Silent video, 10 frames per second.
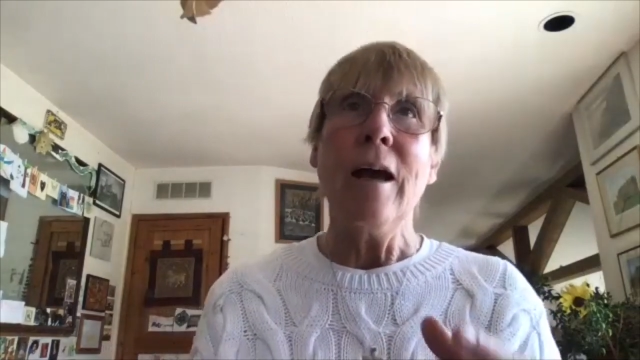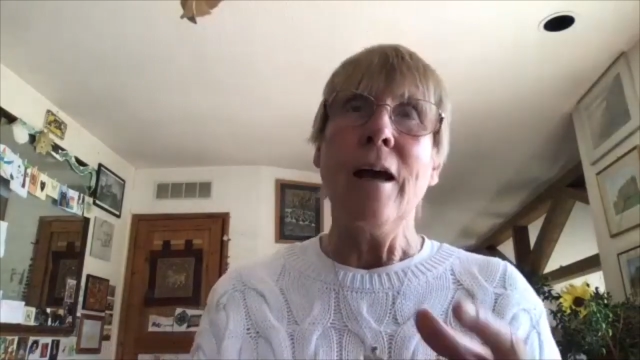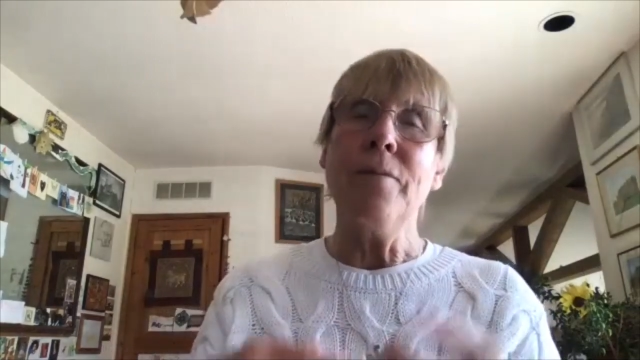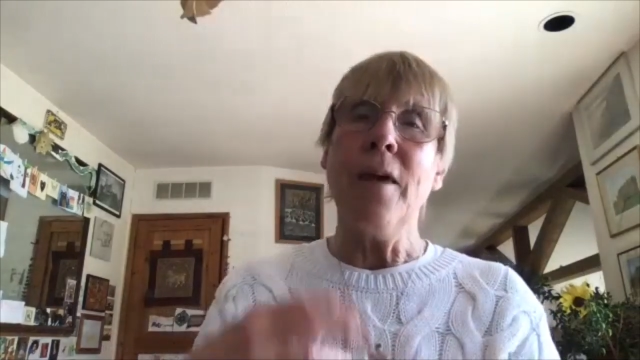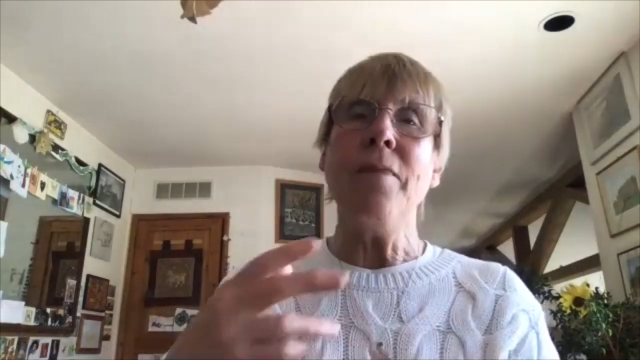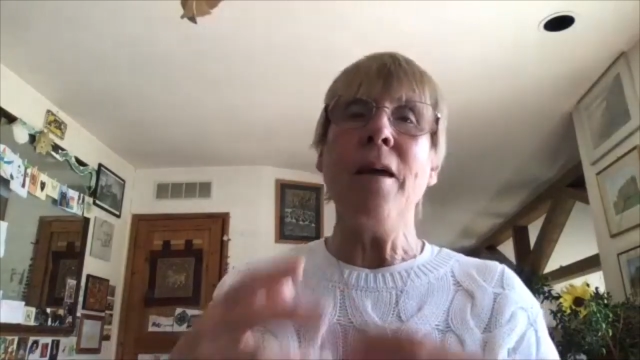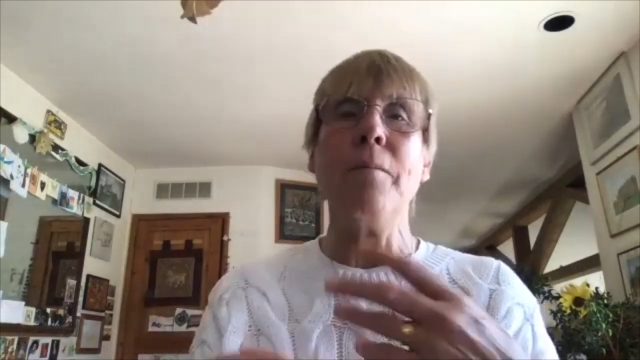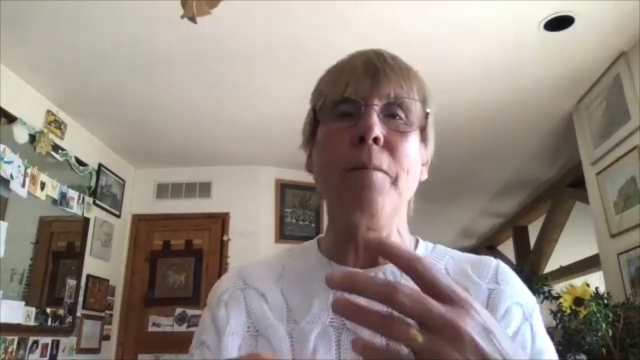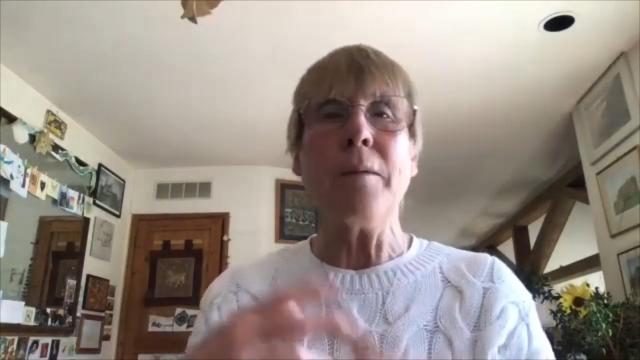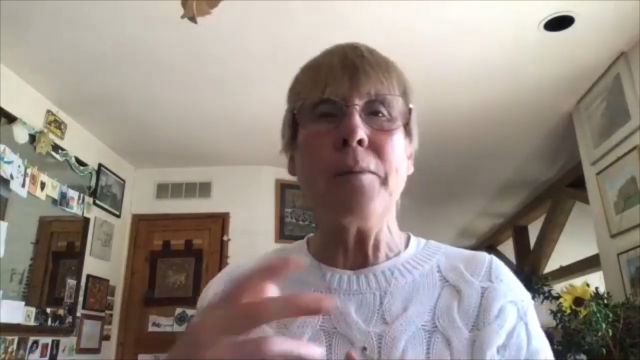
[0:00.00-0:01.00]
and then there
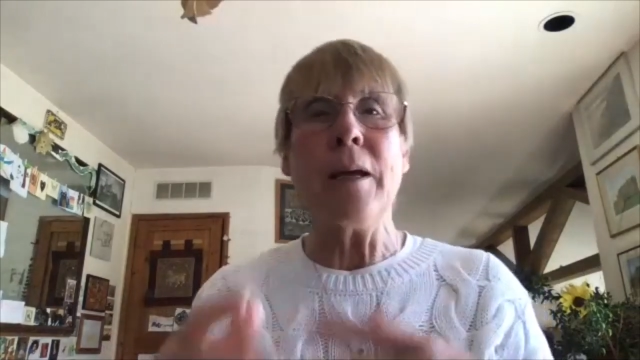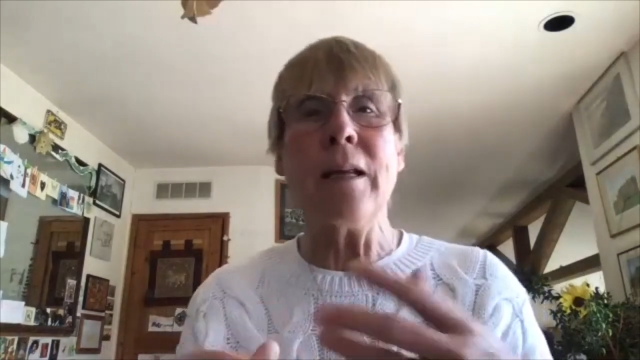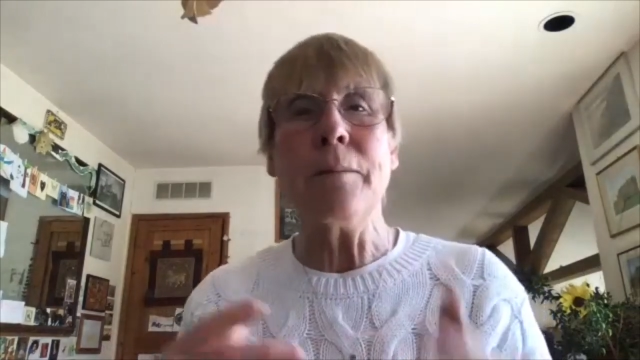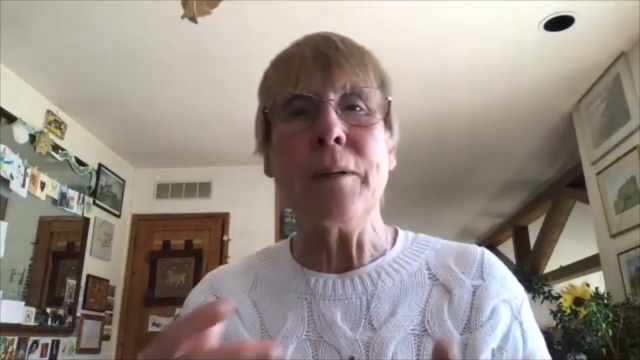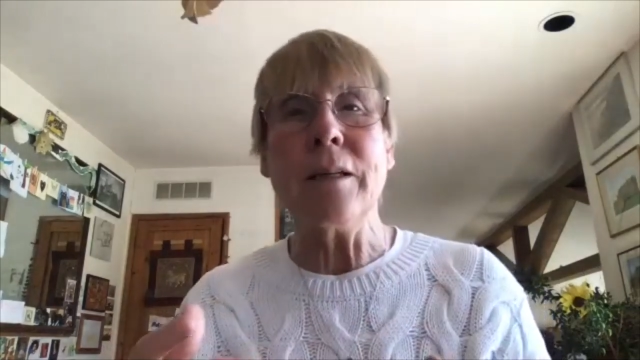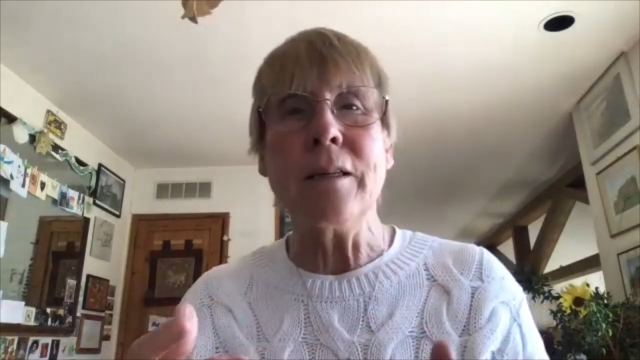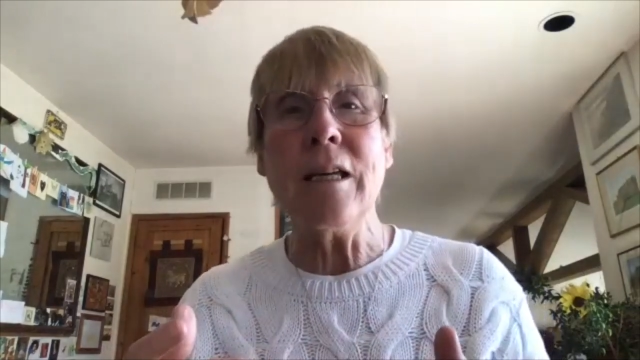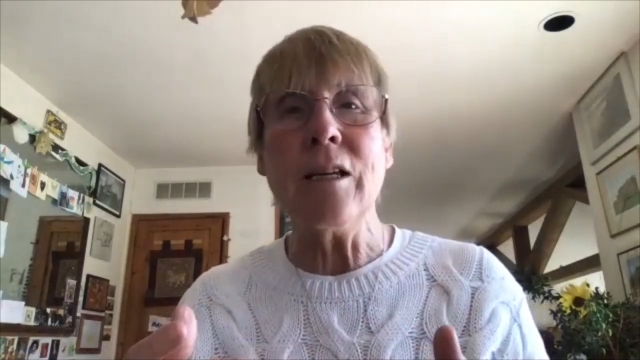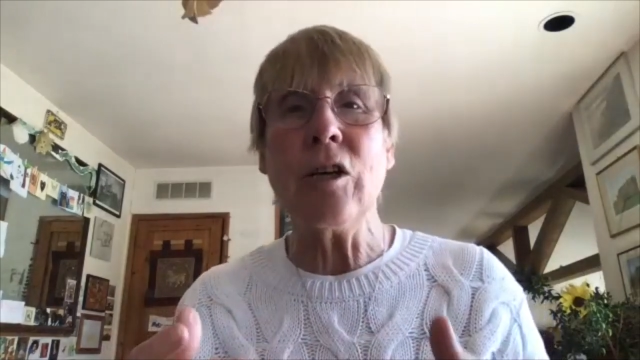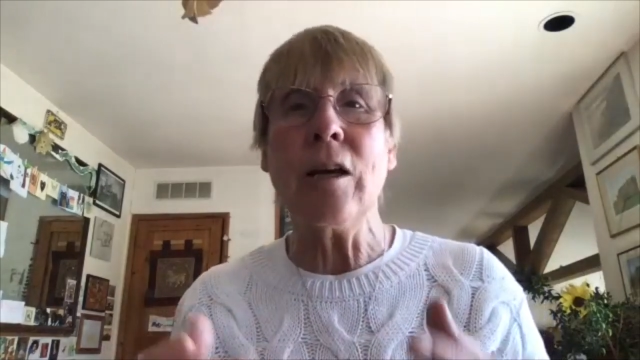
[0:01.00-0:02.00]
might be a little bit of
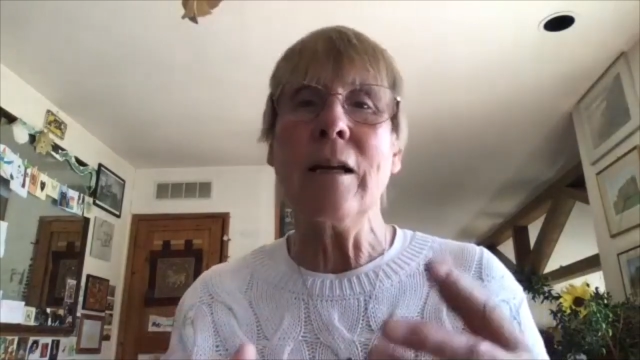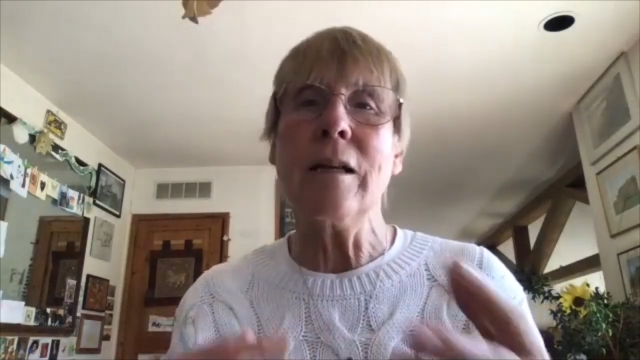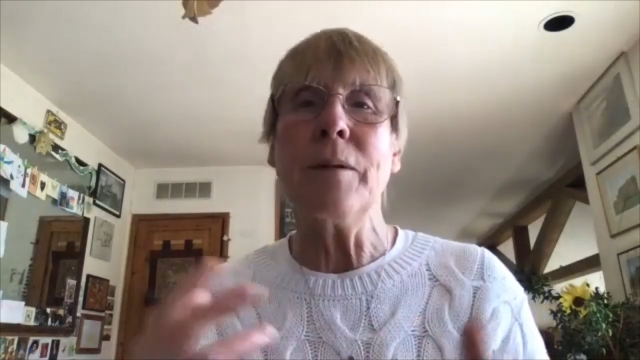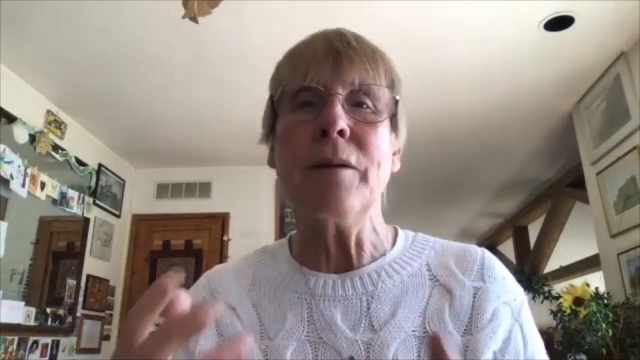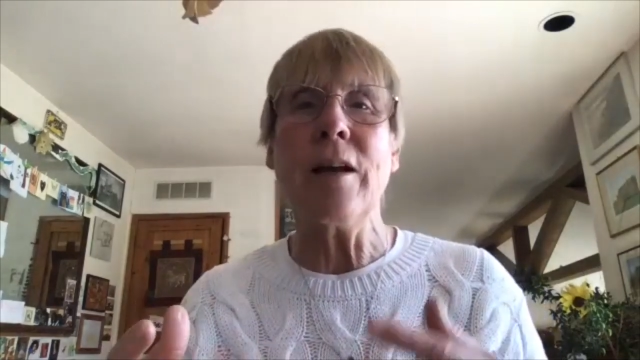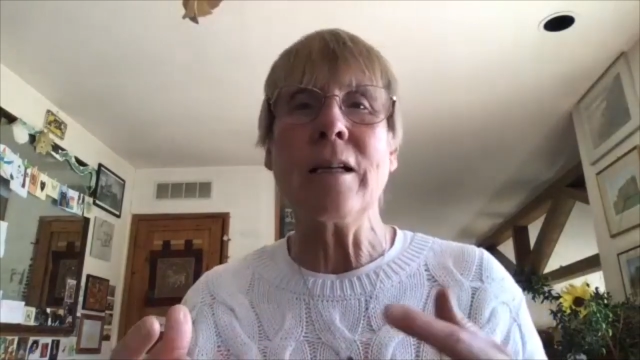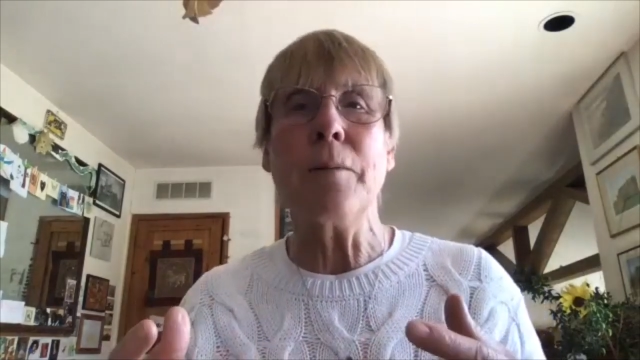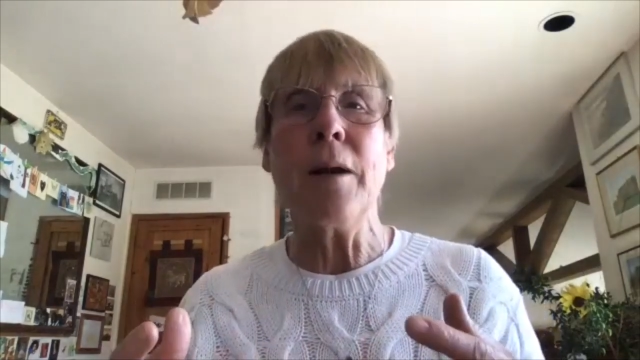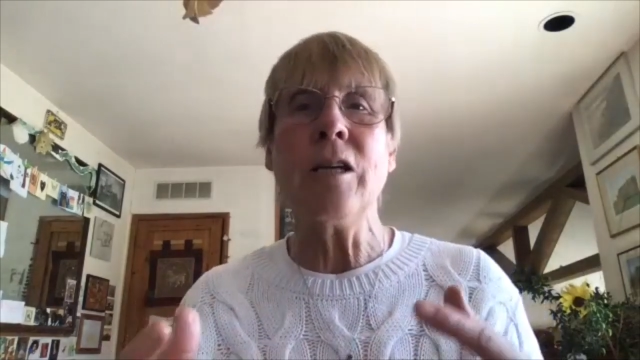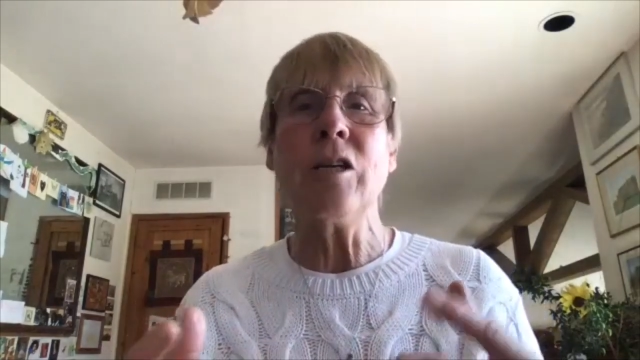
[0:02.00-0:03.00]
teaching, a little bit of
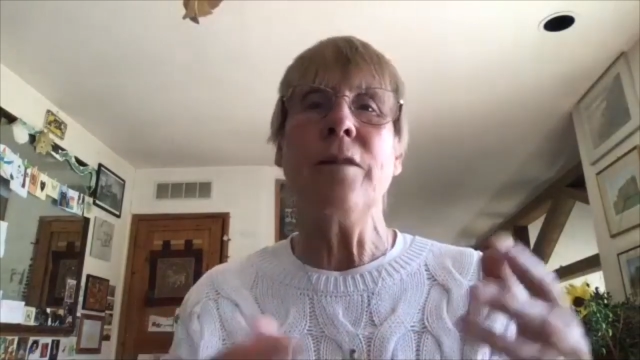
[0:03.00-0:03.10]
explanation,